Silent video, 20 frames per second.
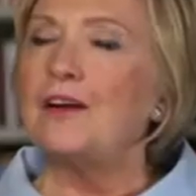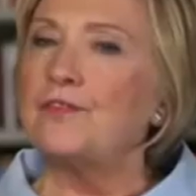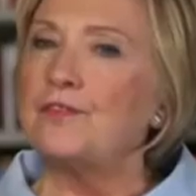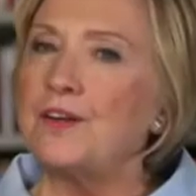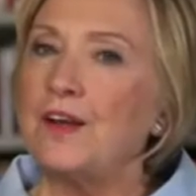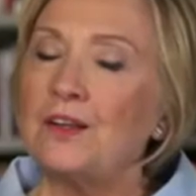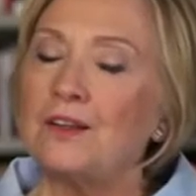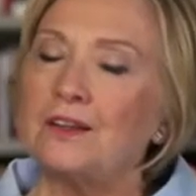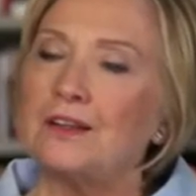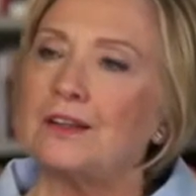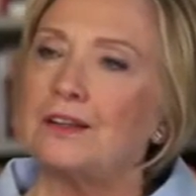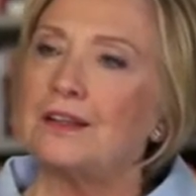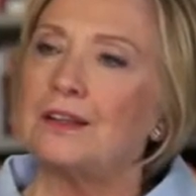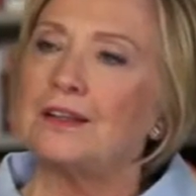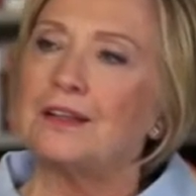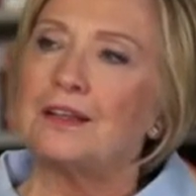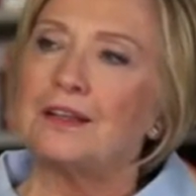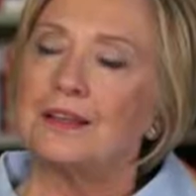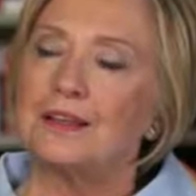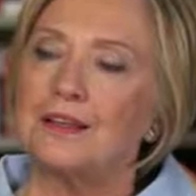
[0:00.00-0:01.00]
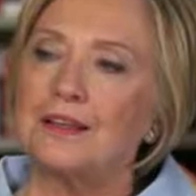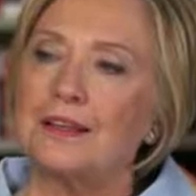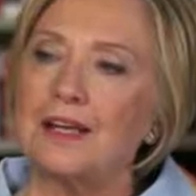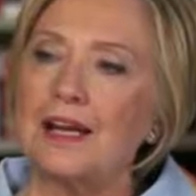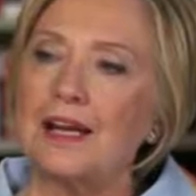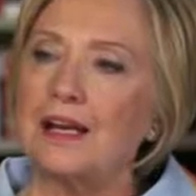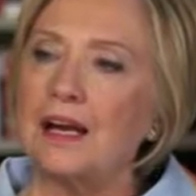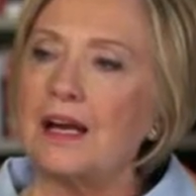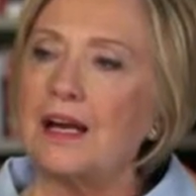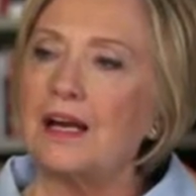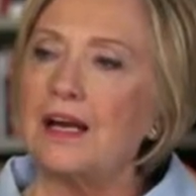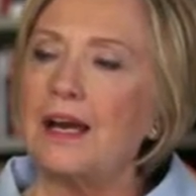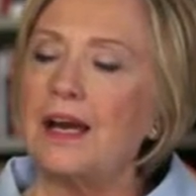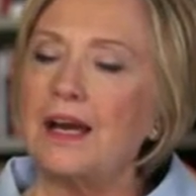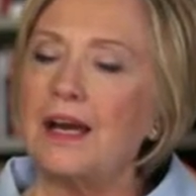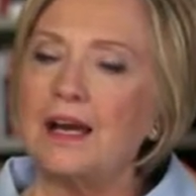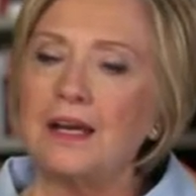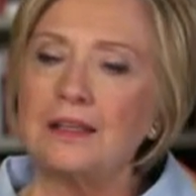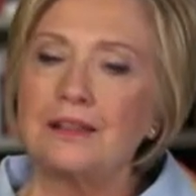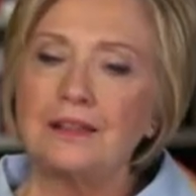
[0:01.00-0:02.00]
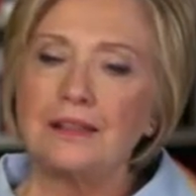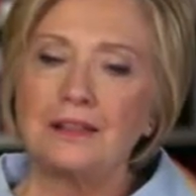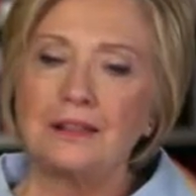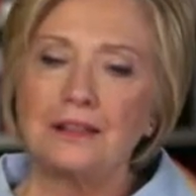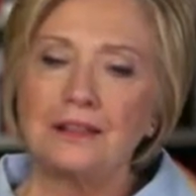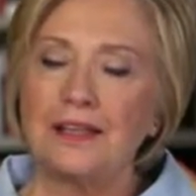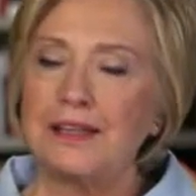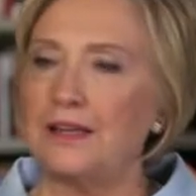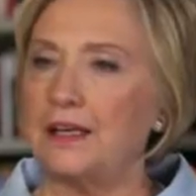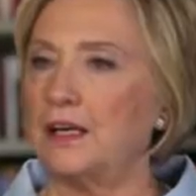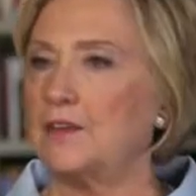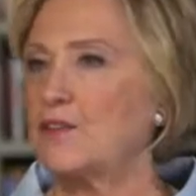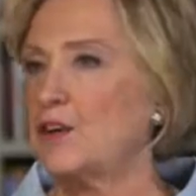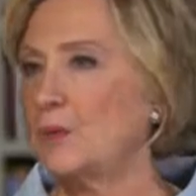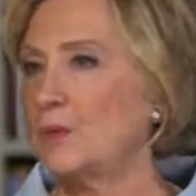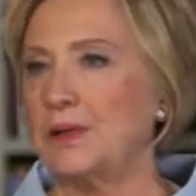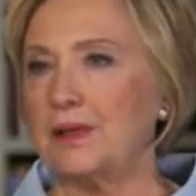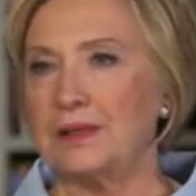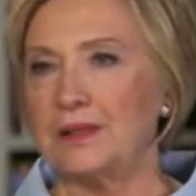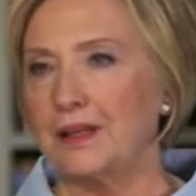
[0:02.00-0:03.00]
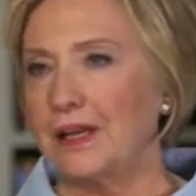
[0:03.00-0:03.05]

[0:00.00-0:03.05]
I felt like I had let everybody